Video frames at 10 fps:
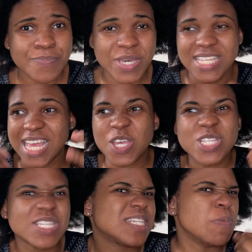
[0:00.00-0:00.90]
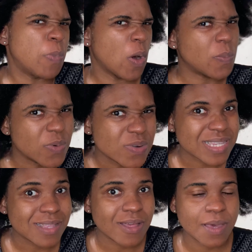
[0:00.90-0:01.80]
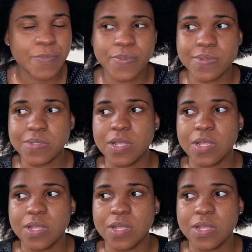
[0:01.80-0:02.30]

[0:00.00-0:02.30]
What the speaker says: Because I didn't see bubbles in other people's,